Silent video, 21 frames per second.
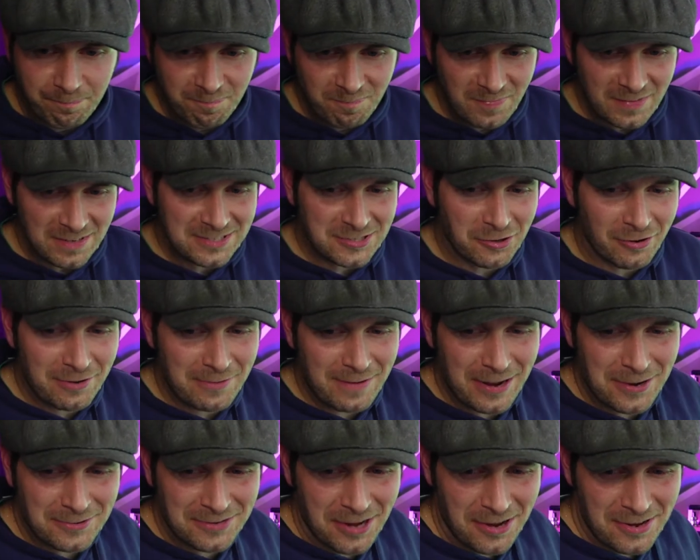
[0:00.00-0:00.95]
Sorry,
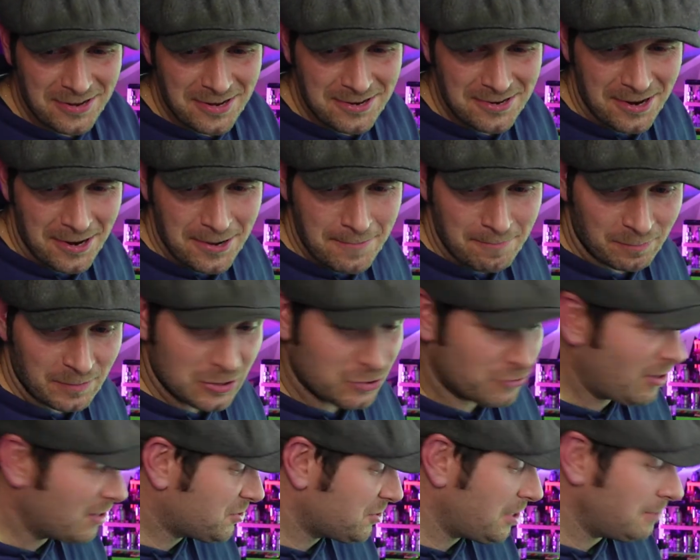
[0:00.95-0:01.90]
Will. No.
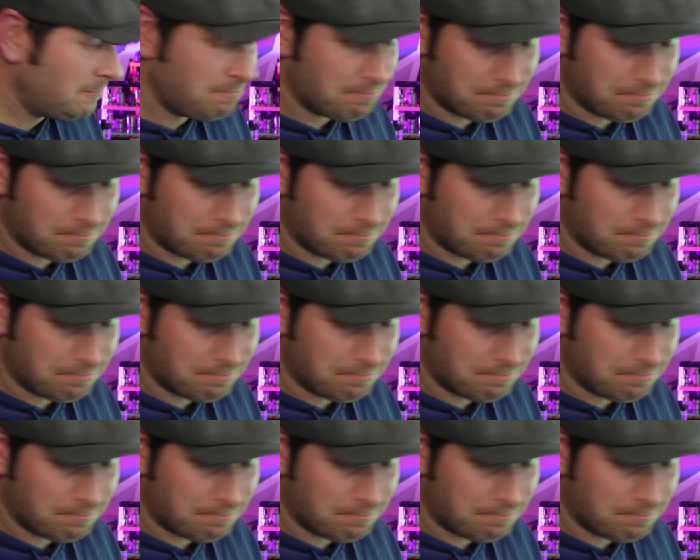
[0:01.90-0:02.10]
Structure?